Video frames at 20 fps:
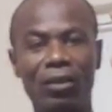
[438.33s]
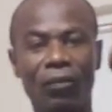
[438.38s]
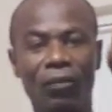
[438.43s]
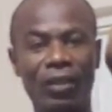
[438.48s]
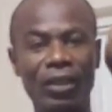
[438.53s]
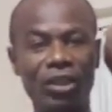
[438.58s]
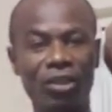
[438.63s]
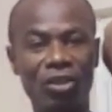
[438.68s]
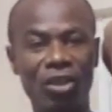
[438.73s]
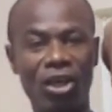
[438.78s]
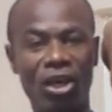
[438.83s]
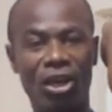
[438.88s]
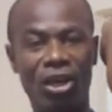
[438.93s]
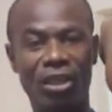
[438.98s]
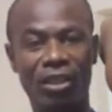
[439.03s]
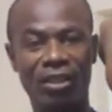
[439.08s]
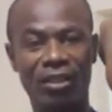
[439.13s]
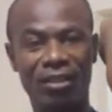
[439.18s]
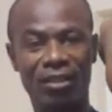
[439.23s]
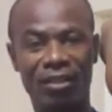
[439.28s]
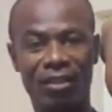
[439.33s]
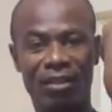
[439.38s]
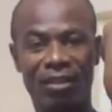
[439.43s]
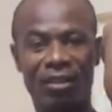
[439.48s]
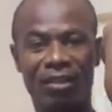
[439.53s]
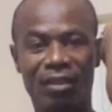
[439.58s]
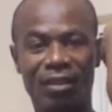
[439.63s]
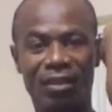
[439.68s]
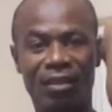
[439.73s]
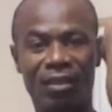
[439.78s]
When you learn
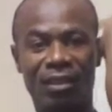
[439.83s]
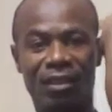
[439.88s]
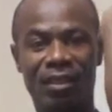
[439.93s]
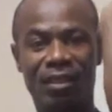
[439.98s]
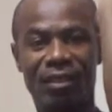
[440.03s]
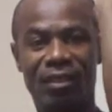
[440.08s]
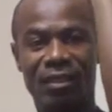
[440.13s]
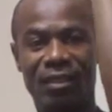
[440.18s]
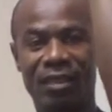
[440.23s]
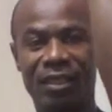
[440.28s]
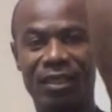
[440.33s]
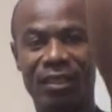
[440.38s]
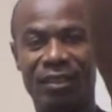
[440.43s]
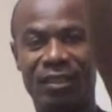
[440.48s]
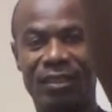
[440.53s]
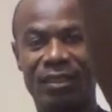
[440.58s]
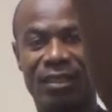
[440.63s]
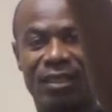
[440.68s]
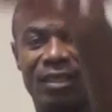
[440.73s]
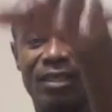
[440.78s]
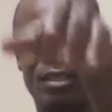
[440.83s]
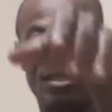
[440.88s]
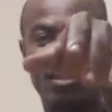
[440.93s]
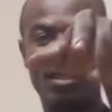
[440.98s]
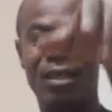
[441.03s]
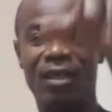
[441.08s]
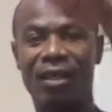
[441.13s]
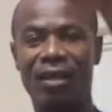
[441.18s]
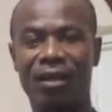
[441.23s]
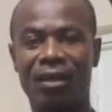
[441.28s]
this,
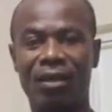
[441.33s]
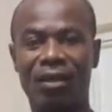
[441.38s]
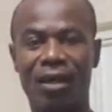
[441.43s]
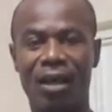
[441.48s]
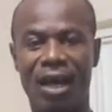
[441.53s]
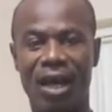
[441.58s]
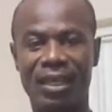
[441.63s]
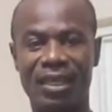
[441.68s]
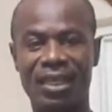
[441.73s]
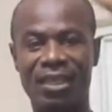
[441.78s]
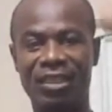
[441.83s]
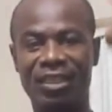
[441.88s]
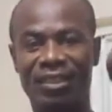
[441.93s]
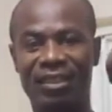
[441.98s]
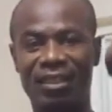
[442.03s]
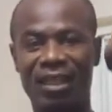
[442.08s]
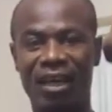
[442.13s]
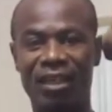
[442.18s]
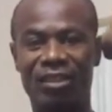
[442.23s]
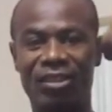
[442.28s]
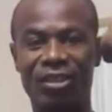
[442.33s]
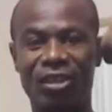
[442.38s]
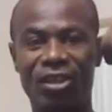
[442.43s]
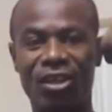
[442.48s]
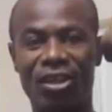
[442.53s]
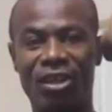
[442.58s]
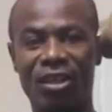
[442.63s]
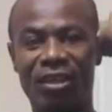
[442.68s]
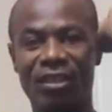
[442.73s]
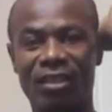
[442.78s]
and then you start to
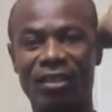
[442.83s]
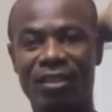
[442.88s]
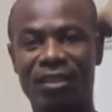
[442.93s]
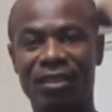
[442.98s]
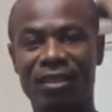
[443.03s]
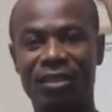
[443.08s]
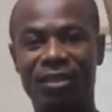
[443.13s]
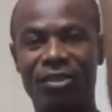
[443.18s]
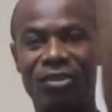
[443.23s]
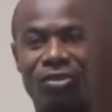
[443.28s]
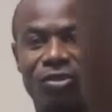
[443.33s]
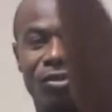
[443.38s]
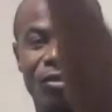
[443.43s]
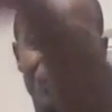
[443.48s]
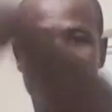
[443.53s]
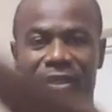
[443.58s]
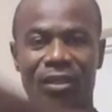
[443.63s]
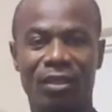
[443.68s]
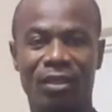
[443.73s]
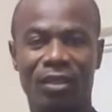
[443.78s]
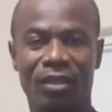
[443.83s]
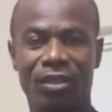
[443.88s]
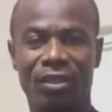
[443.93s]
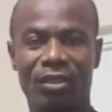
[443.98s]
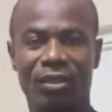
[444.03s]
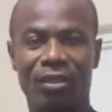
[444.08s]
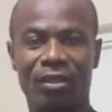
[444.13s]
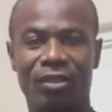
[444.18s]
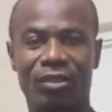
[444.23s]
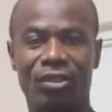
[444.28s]
learn to
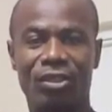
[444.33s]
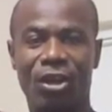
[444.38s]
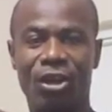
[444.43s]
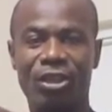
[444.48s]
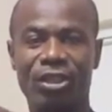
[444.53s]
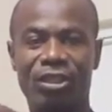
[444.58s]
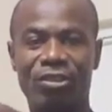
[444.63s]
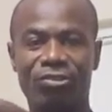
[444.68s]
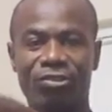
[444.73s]
turn the